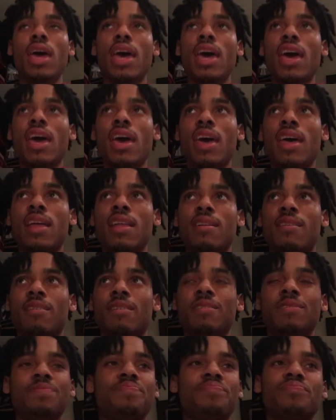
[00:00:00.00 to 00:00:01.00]
And
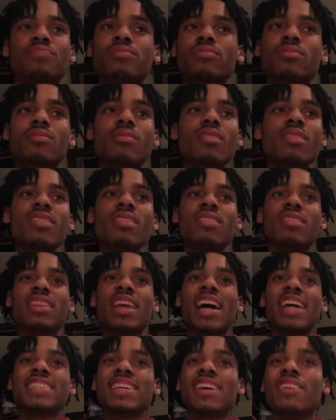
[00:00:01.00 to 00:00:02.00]

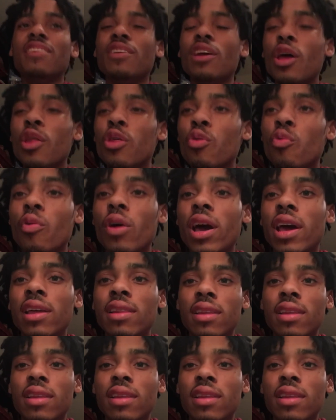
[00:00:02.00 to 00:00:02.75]
that's another way.